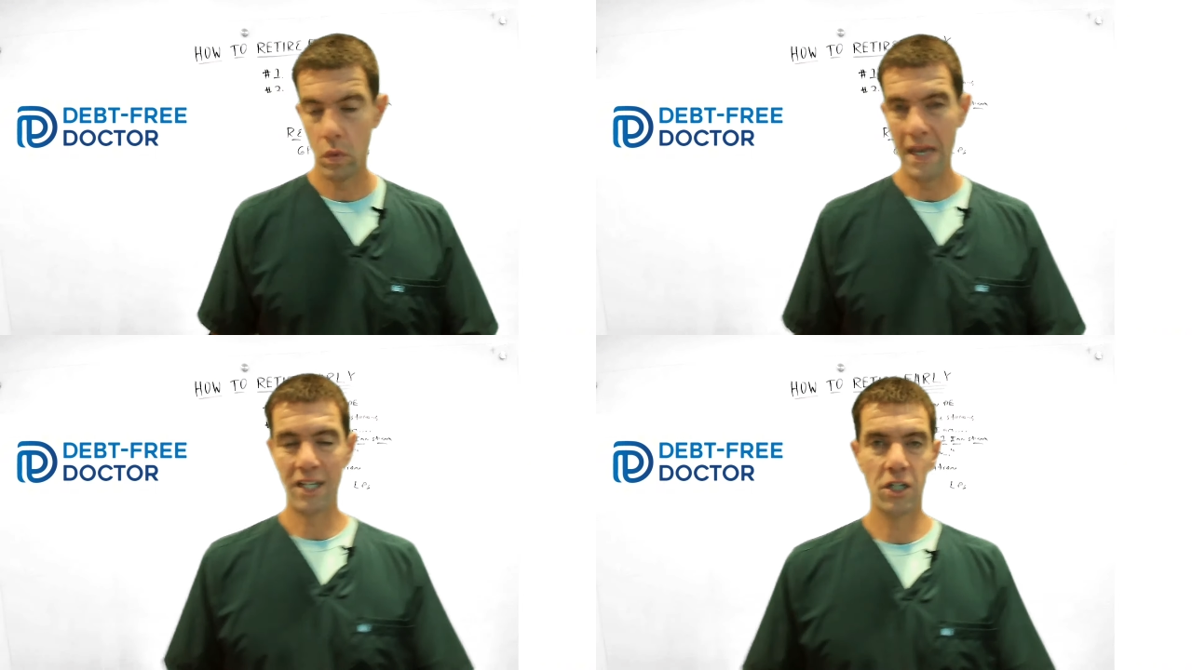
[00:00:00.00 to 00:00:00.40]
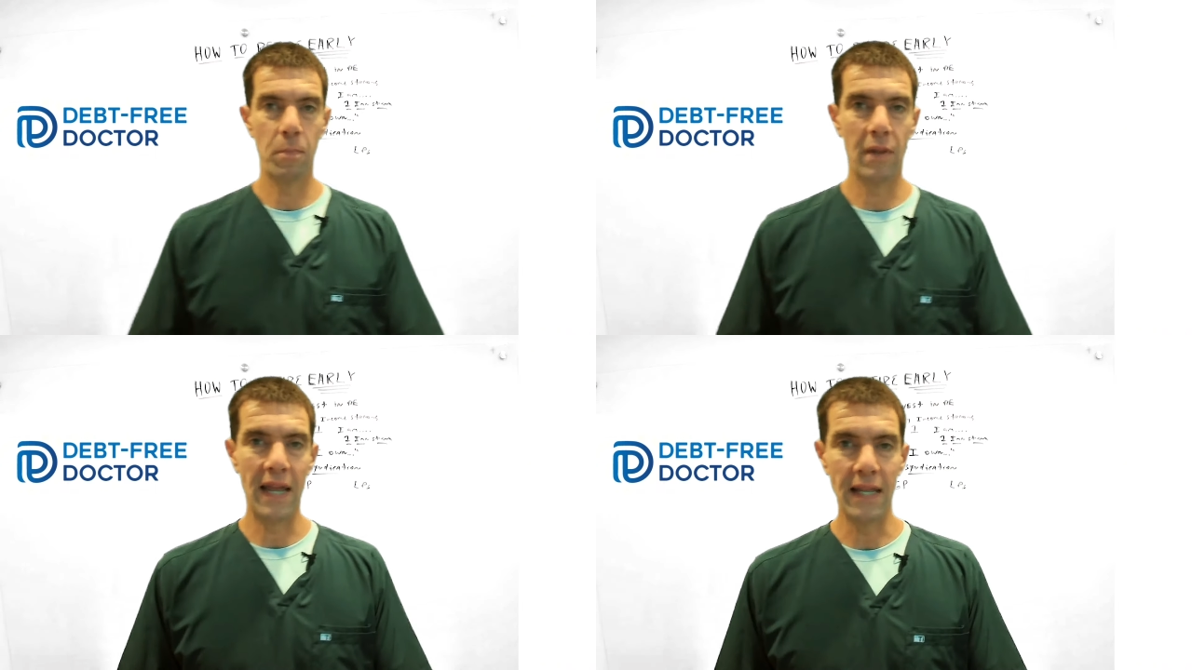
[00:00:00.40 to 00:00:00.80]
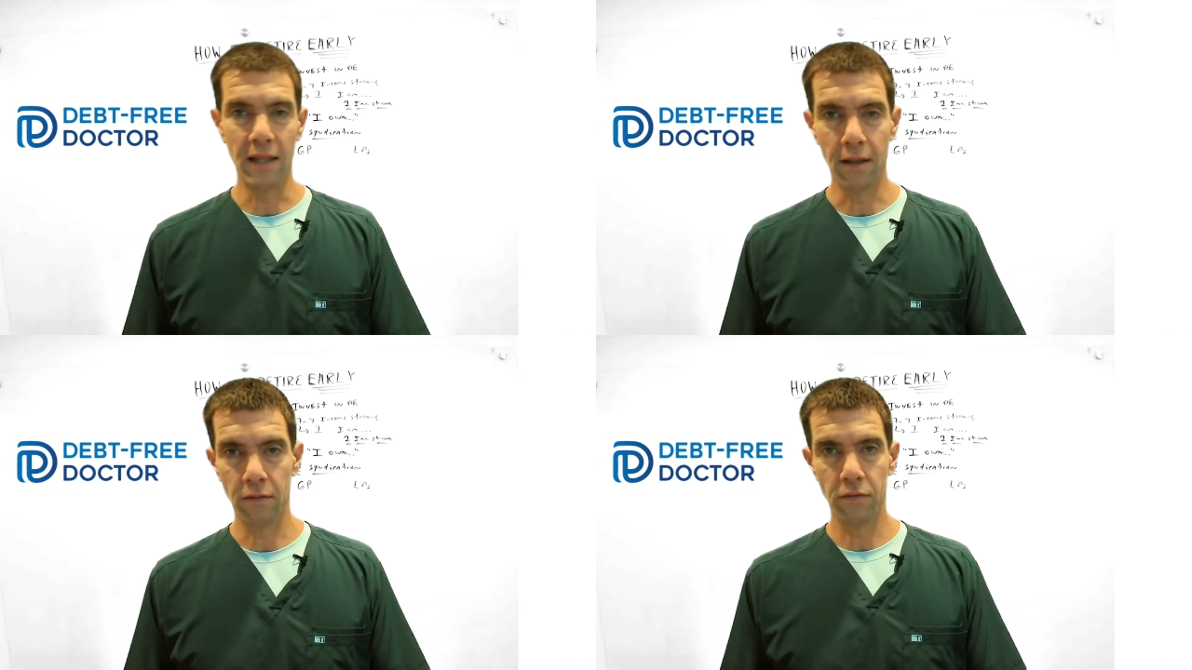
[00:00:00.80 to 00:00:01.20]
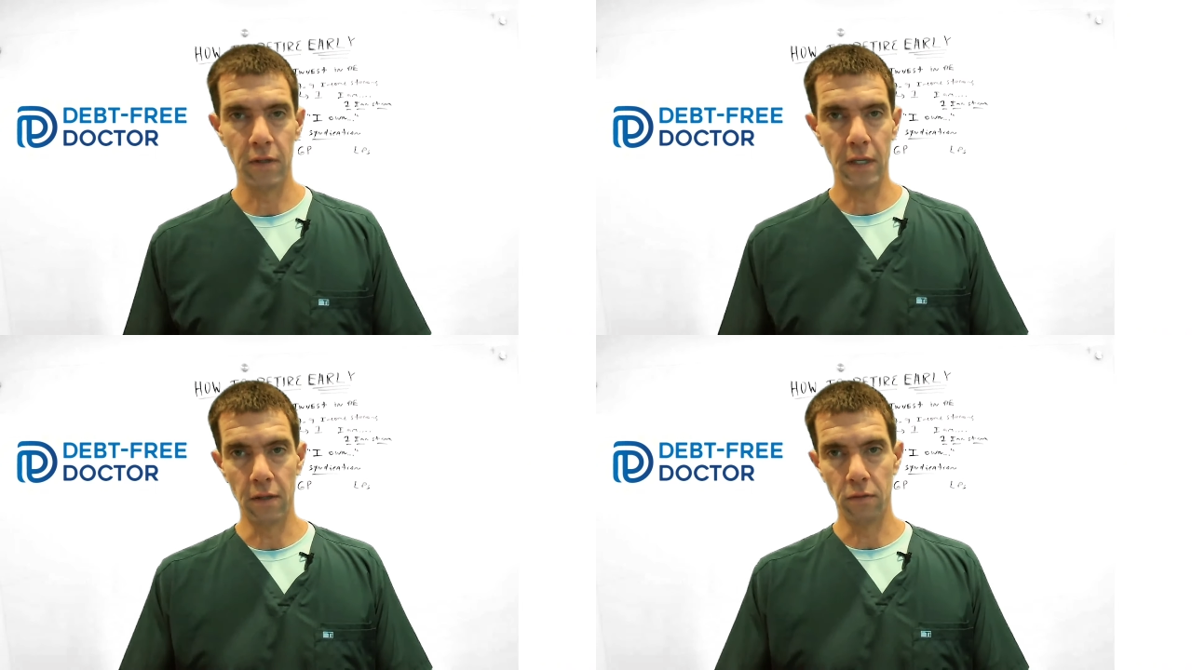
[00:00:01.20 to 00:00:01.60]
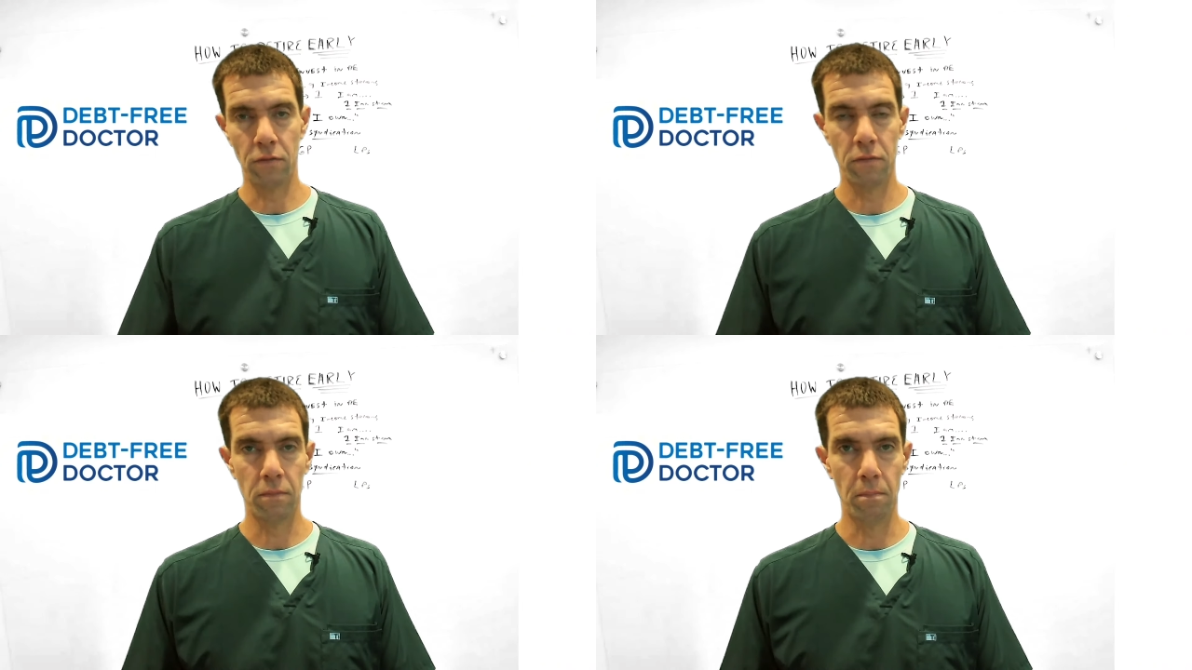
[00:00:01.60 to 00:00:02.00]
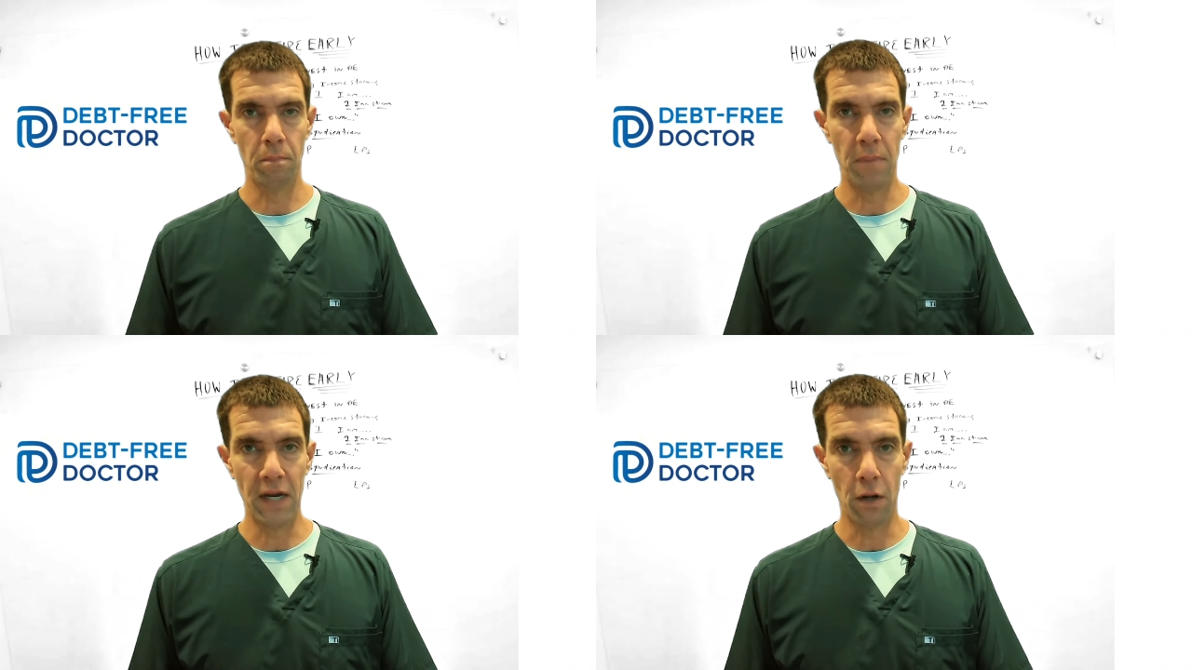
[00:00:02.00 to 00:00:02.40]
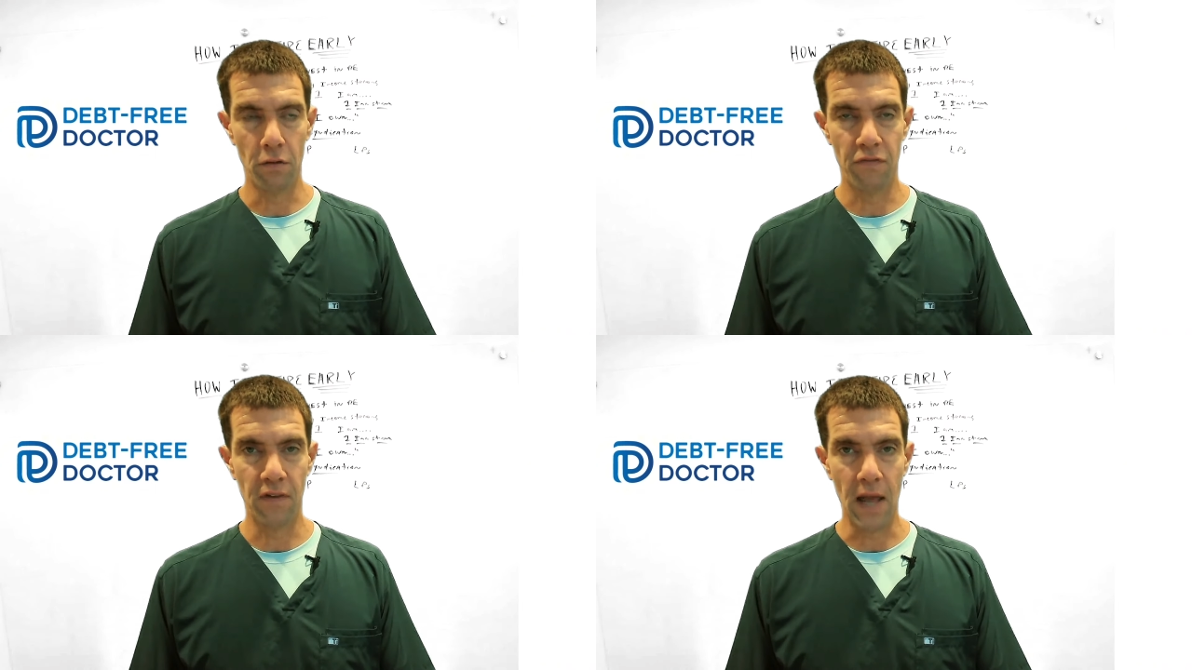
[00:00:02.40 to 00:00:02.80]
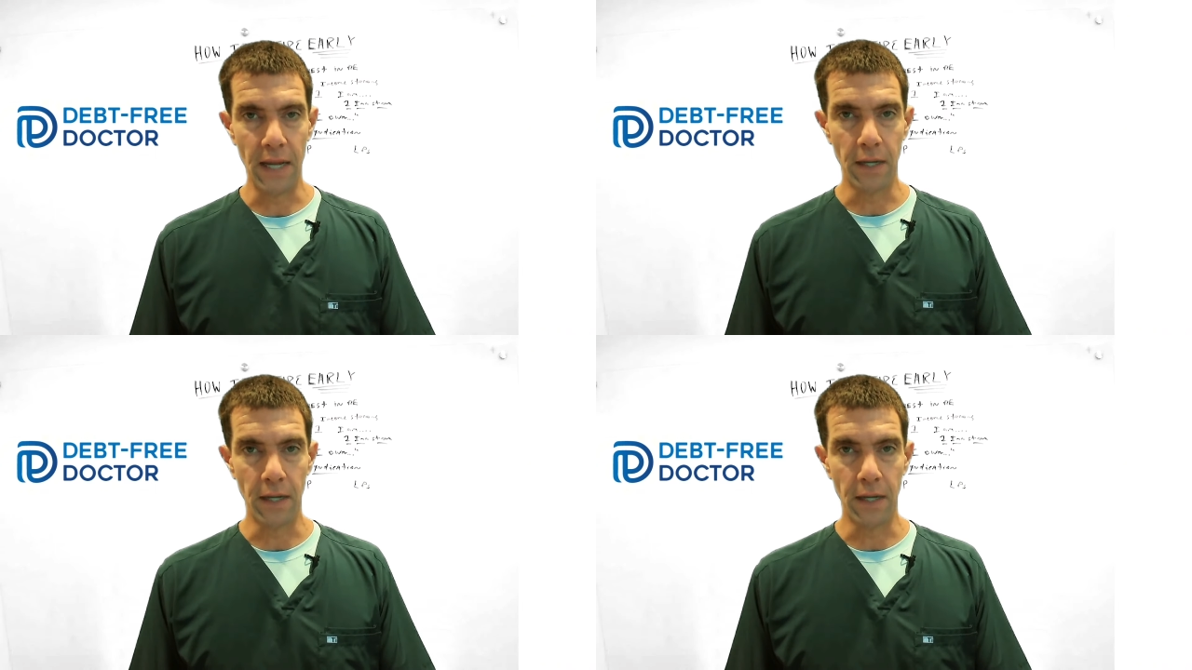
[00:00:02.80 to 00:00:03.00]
explain this is being on a flight.